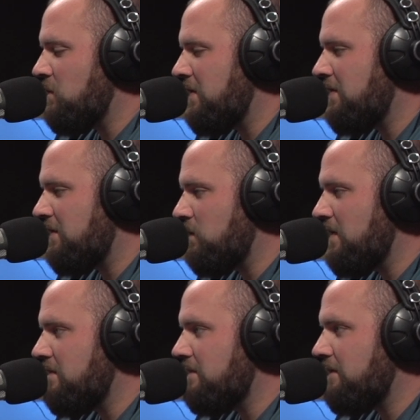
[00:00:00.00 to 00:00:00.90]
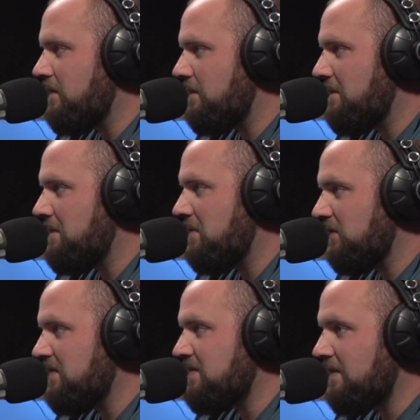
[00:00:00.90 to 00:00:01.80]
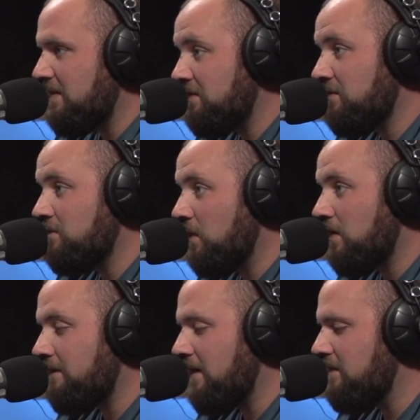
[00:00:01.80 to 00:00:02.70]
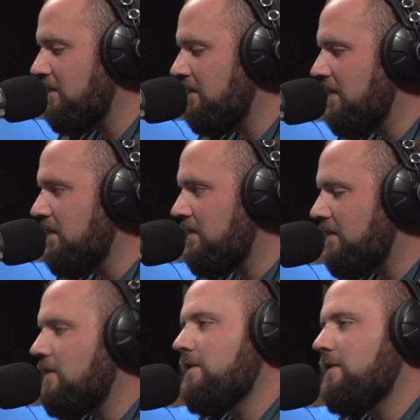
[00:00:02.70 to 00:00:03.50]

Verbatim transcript: really weird for people listening that do waterfowl hunt, you